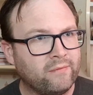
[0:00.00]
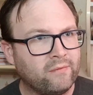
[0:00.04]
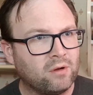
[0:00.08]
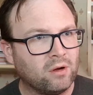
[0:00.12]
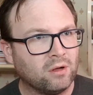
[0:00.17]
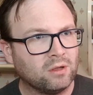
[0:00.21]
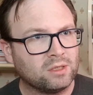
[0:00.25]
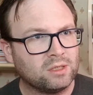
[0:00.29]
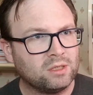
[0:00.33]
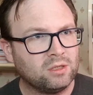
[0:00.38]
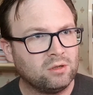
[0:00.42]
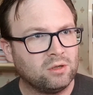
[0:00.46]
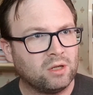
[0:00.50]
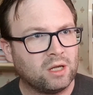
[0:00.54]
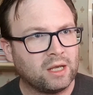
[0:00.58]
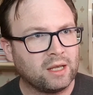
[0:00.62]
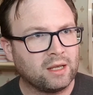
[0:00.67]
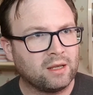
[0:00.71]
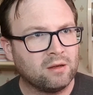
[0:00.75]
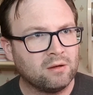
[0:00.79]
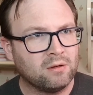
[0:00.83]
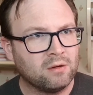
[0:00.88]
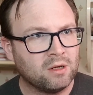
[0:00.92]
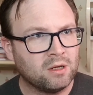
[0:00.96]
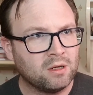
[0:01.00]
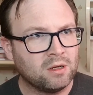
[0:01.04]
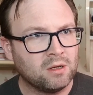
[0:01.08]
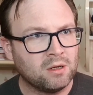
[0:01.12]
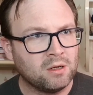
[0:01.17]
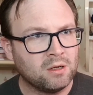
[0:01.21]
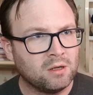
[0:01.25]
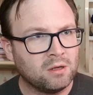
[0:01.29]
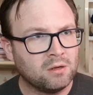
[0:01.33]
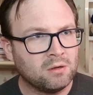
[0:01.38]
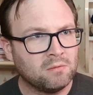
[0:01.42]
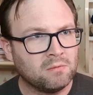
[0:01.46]
got to like
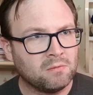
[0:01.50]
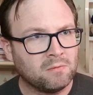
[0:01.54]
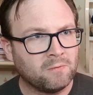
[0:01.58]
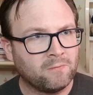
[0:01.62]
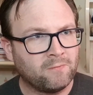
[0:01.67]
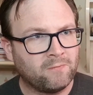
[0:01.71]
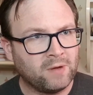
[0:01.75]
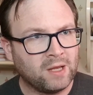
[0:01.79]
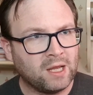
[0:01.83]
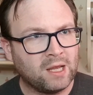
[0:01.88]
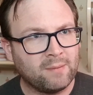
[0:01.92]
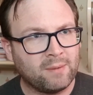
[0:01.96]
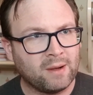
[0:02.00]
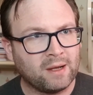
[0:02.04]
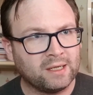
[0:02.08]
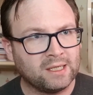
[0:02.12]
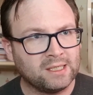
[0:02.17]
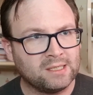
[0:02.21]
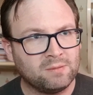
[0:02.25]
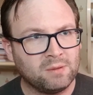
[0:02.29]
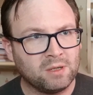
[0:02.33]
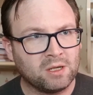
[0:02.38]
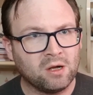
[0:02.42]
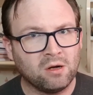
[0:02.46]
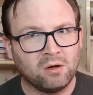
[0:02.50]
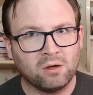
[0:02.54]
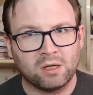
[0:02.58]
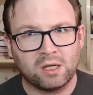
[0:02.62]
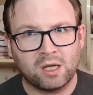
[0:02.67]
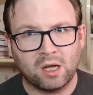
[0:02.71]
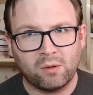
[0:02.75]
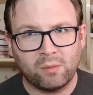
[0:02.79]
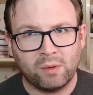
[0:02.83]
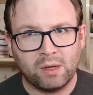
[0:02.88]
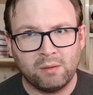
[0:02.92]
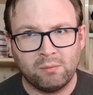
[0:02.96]
think about this. We can't
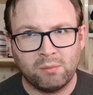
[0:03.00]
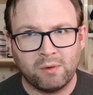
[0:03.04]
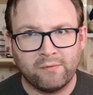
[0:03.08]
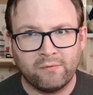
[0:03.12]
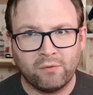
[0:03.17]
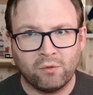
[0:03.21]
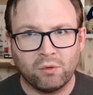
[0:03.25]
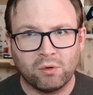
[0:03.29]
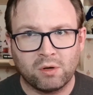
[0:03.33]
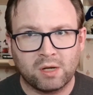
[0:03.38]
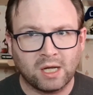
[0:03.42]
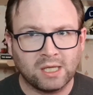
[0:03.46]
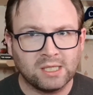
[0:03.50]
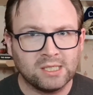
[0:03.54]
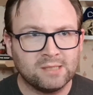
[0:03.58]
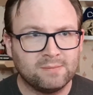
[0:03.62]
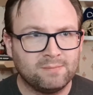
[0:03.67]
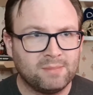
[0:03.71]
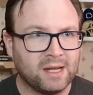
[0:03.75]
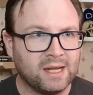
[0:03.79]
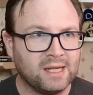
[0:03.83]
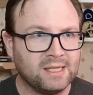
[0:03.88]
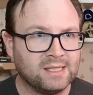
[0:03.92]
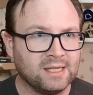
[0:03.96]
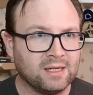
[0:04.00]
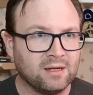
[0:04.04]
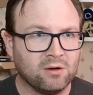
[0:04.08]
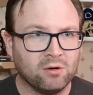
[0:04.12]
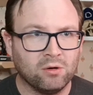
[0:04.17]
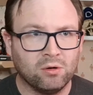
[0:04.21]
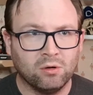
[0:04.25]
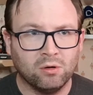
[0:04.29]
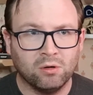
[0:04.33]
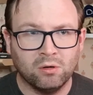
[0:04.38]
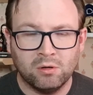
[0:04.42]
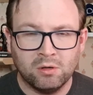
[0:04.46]
go in with all guns blazing
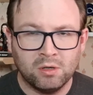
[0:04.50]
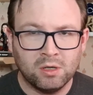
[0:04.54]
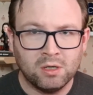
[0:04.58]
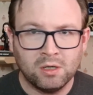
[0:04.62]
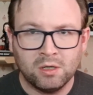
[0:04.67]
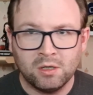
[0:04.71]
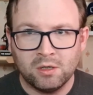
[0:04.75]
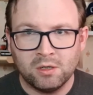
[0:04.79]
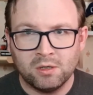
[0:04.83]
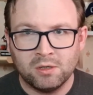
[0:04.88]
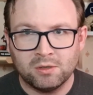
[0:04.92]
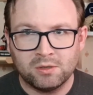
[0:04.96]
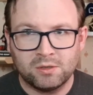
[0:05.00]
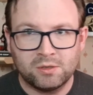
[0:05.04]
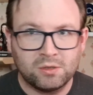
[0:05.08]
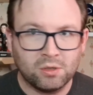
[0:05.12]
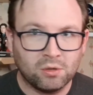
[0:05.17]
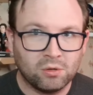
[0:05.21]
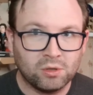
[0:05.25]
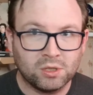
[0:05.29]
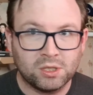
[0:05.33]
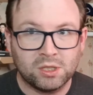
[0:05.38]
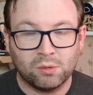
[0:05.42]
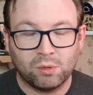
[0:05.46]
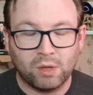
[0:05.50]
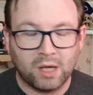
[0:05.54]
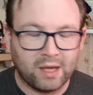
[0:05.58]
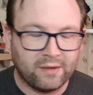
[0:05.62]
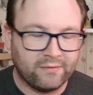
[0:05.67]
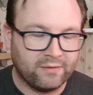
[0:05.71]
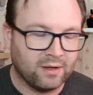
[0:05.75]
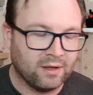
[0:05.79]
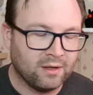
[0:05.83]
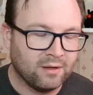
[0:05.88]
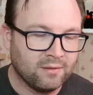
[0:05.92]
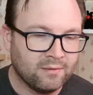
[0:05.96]
or swords or
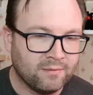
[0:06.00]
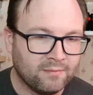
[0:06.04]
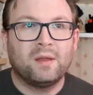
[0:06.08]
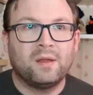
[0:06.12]
whatever.